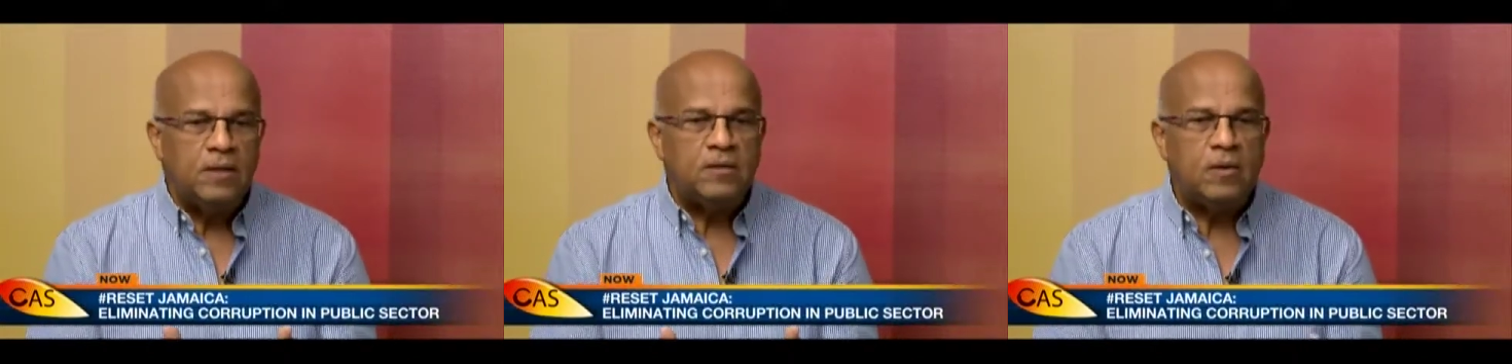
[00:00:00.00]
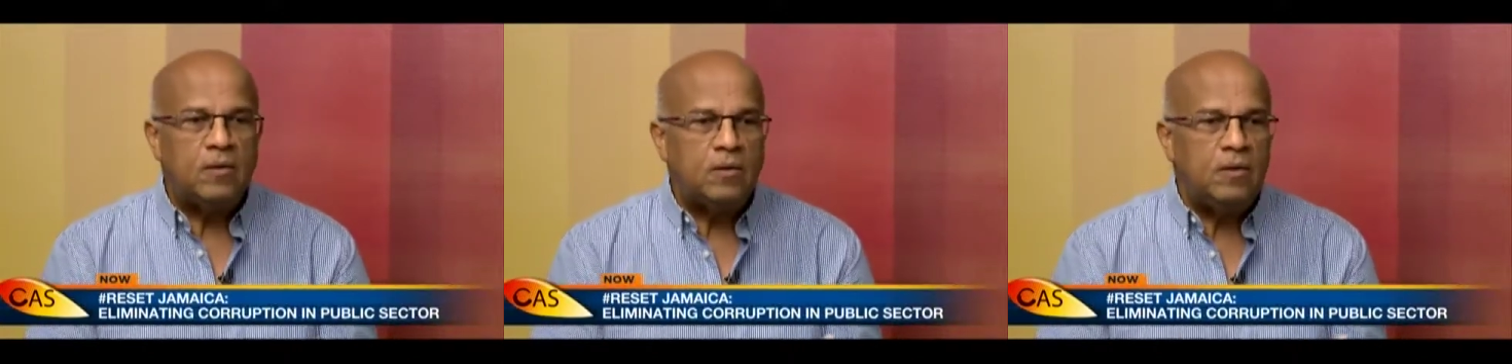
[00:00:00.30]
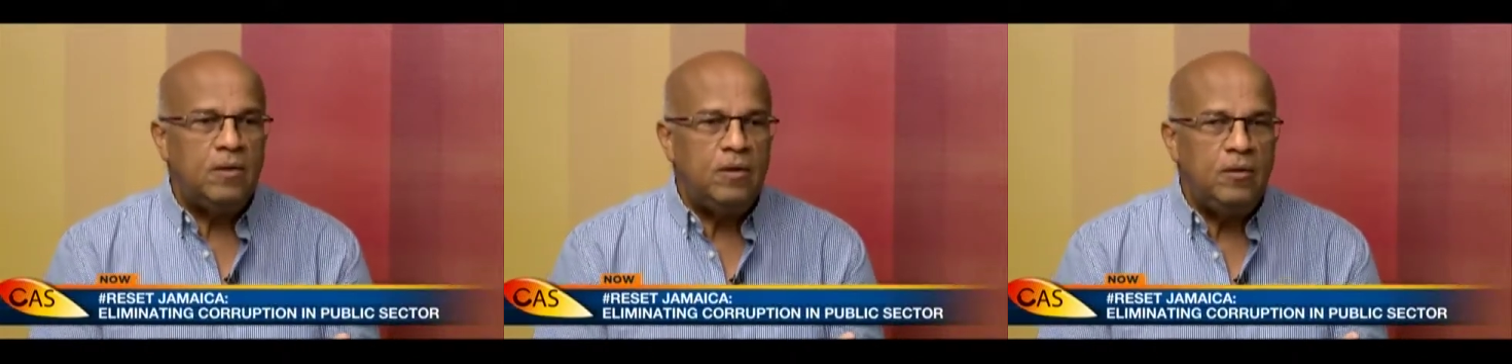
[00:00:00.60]
So
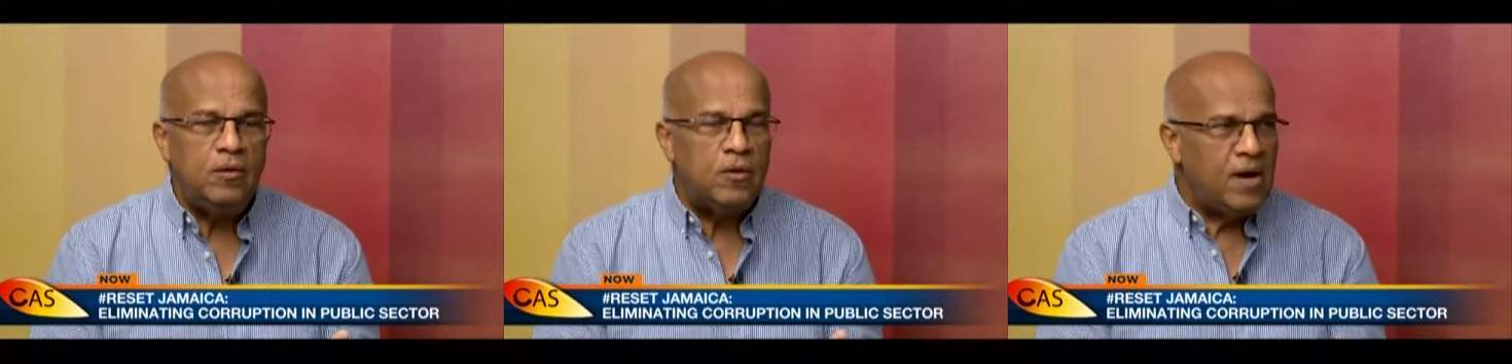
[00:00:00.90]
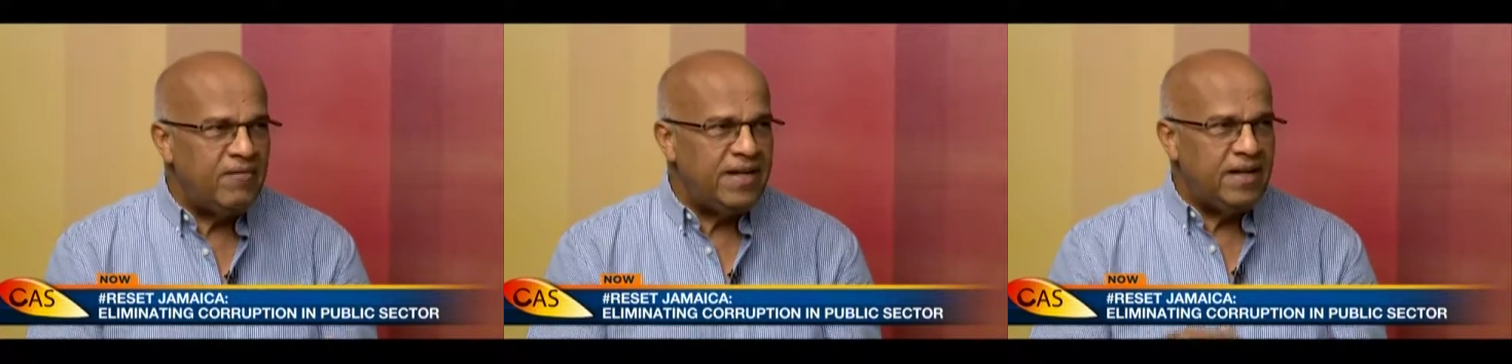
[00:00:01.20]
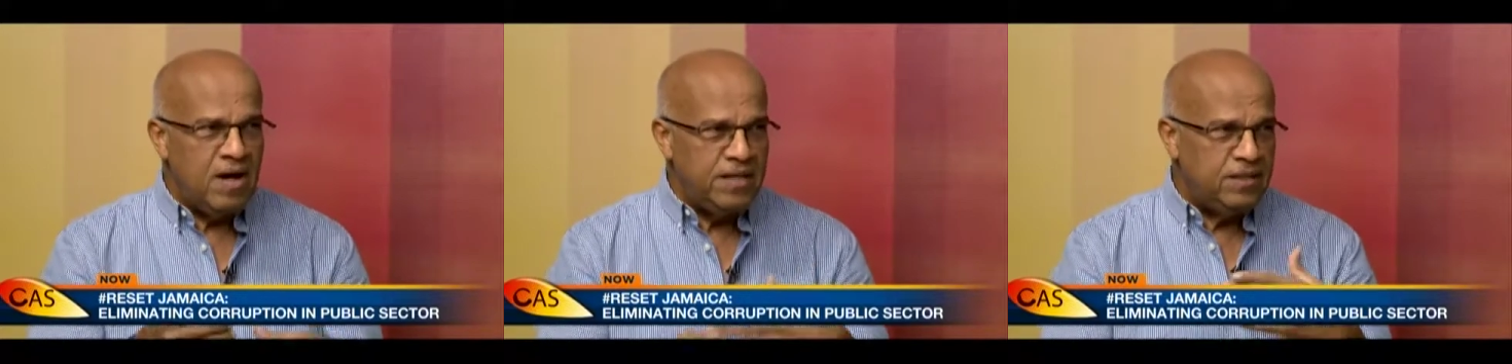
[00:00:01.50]
you don't have any
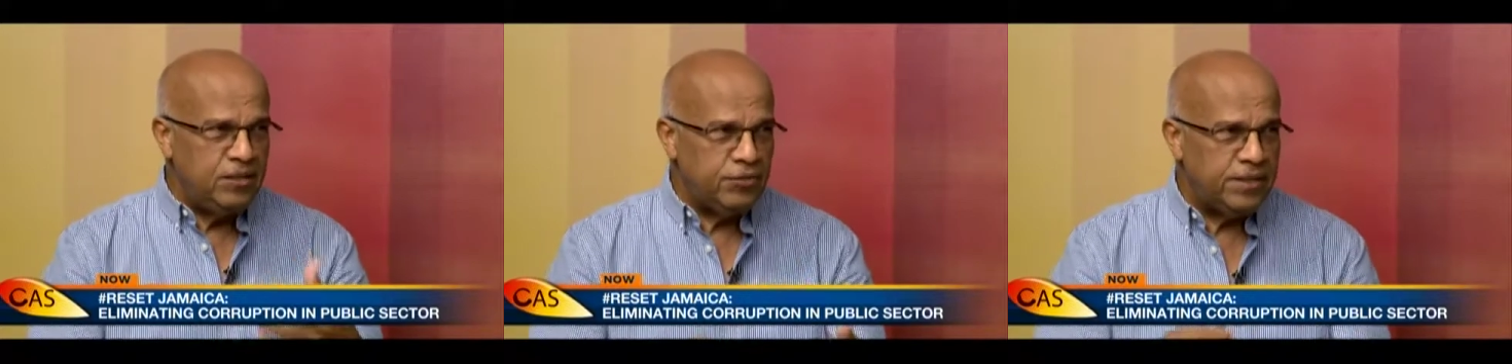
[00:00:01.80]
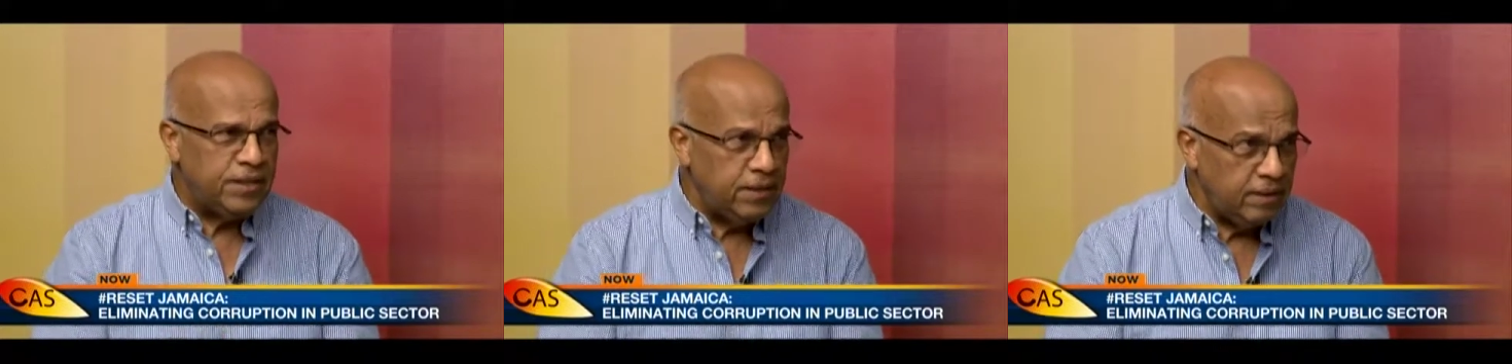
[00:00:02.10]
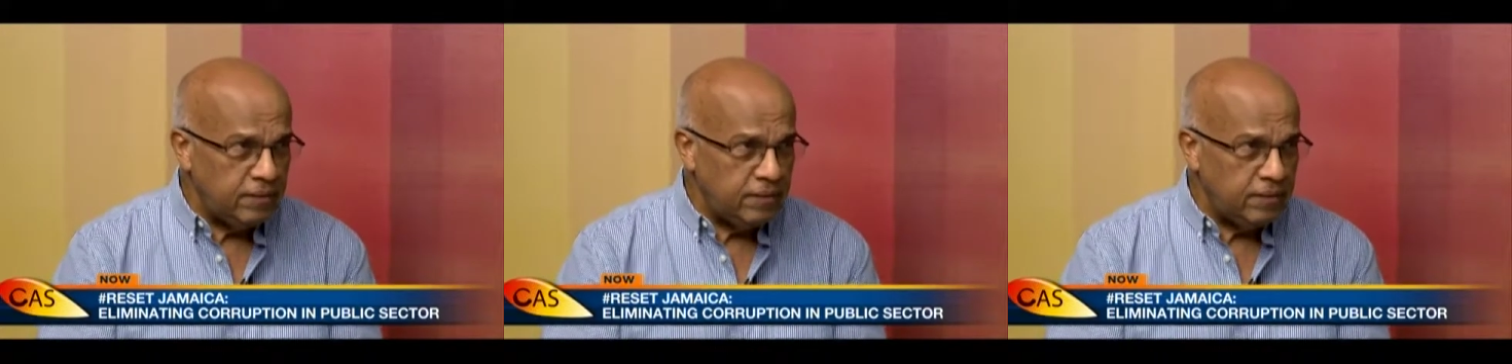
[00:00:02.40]
continuity.